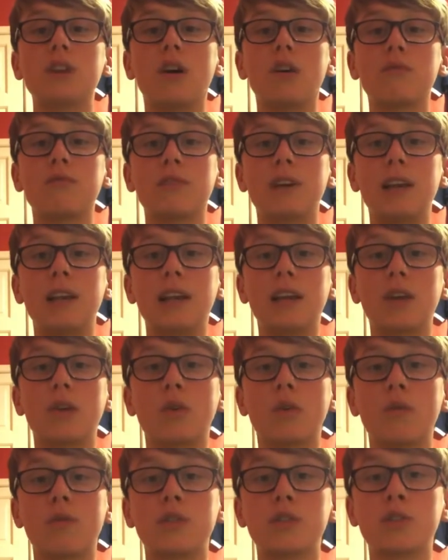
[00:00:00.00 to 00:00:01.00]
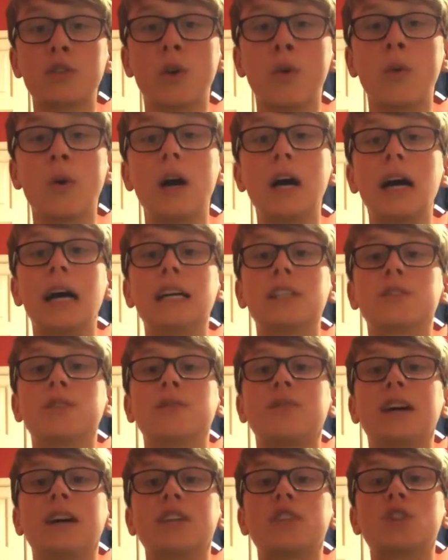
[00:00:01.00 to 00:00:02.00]
really a good result, as
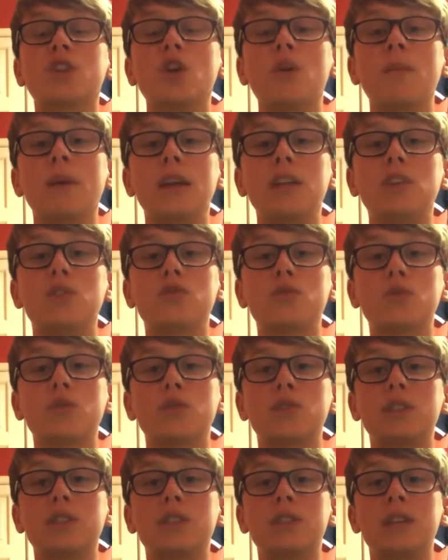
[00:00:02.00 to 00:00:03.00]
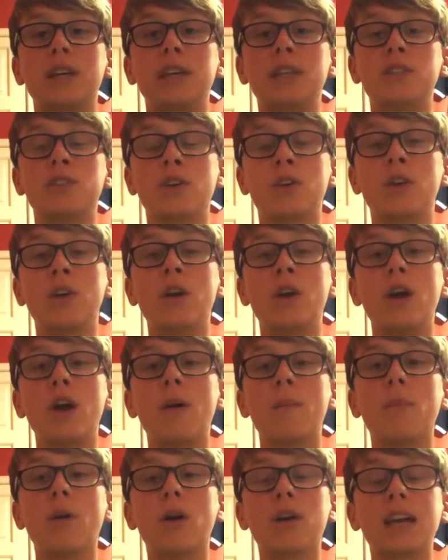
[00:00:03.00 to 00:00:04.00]
we've had too many draws this season.
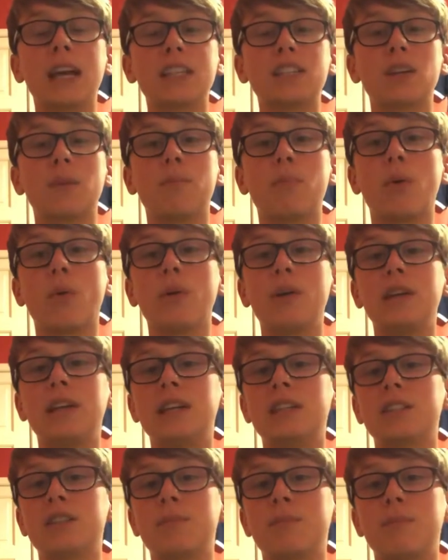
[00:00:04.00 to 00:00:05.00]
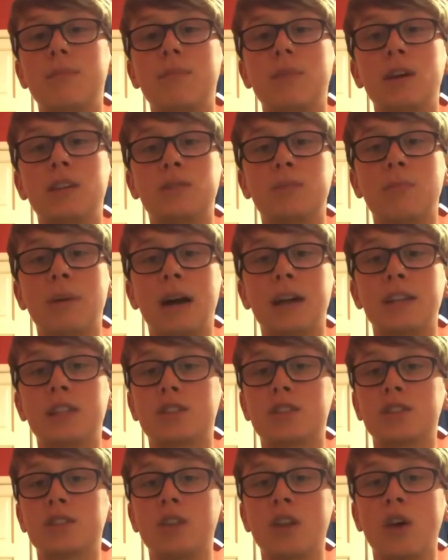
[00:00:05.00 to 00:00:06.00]
But I guess a point isn't as bad
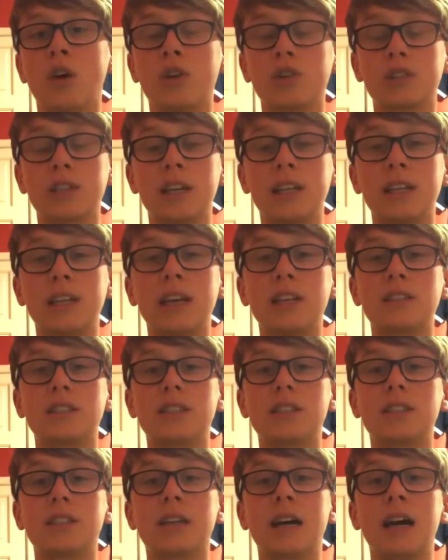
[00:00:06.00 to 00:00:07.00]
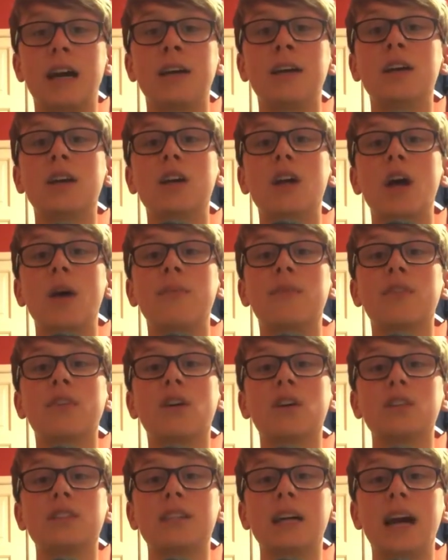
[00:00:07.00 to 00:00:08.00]
as a loss at the end of the day. And we've
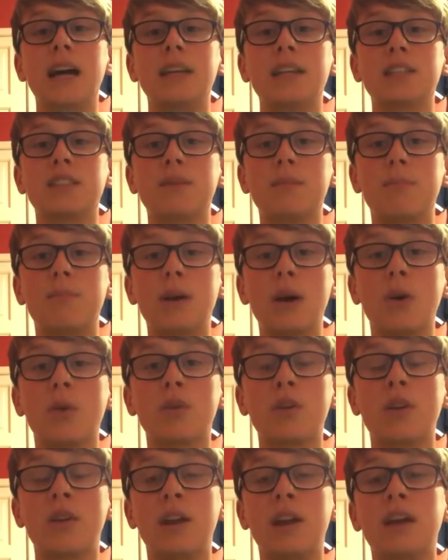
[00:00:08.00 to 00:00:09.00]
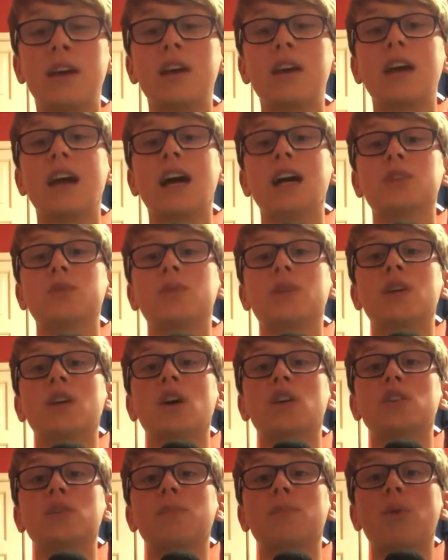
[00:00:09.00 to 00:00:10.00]
got to take this and build on it as we
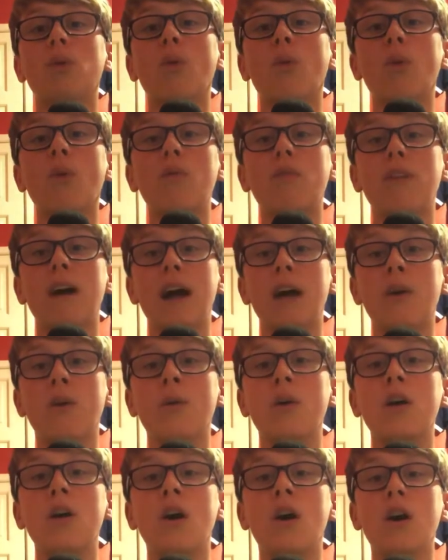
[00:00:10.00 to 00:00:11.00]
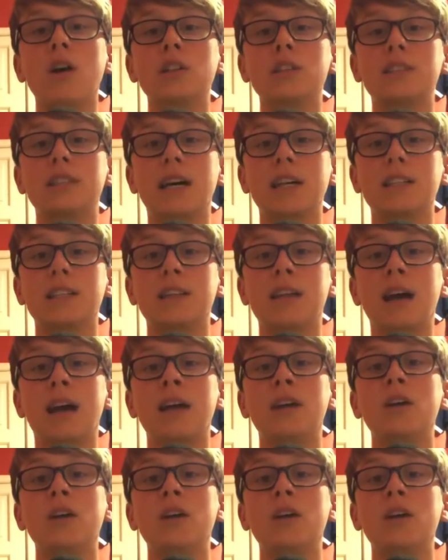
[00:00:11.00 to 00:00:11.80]
go to Port Vale on Saturday.